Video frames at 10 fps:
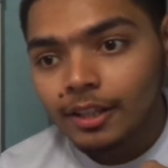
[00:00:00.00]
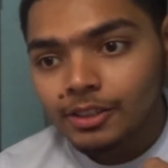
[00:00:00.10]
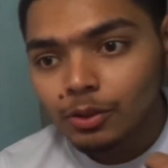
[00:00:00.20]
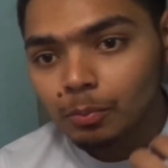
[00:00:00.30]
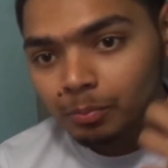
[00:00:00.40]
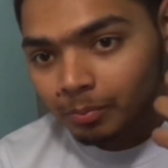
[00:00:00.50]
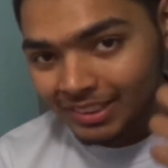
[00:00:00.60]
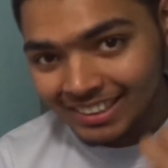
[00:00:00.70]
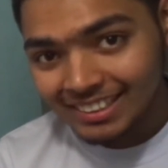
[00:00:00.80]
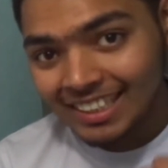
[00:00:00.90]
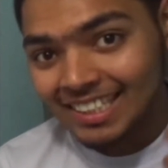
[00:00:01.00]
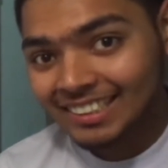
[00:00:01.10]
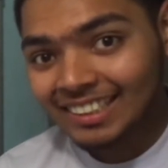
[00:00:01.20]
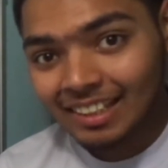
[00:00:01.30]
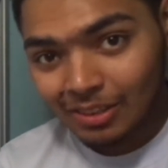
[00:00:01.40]
So since it is
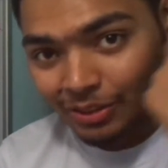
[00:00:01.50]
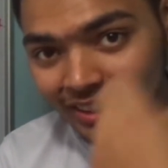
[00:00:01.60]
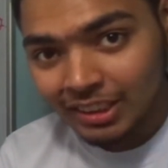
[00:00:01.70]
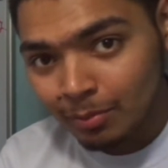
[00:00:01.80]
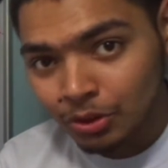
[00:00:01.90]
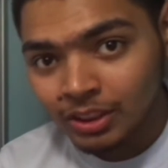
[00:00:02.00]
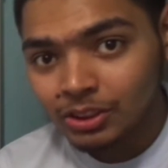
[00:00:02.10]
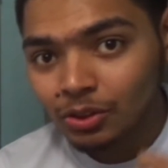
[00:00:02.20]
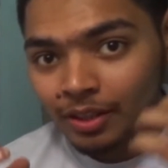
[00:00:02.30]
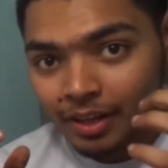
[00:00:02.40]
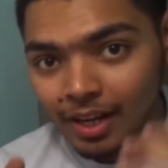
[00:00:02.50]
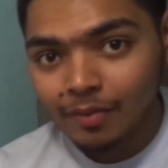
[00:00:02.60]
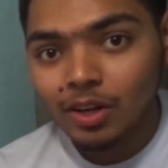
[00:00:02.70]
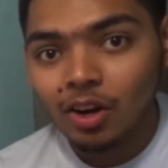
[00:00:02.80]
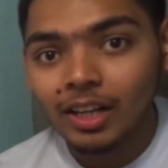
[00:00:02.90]
in the rotational motion, so here
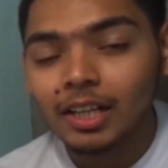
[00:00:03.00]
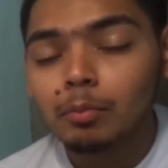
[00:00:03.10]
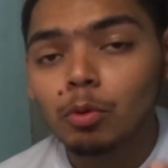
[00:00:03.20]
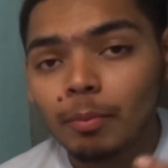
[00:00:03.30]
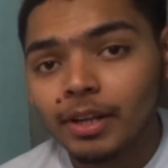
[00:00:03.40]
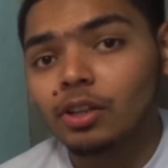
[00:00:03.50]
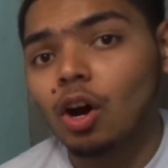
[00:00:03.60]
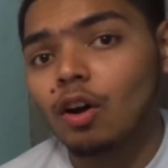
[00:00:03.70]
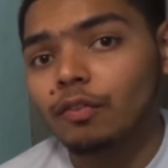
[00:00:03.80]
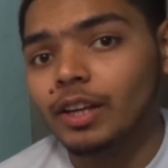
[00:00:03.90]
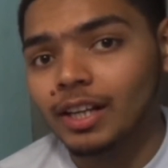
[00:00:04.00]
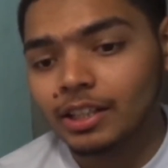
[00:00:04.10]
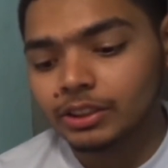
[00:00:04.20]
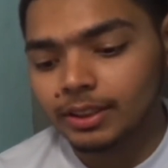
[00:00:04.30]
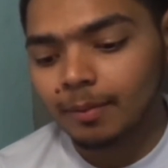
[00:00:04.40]
we call it moment of
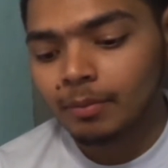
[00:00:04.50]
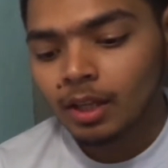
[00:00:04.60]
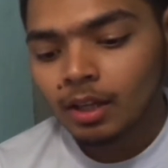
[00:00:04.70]
inertia.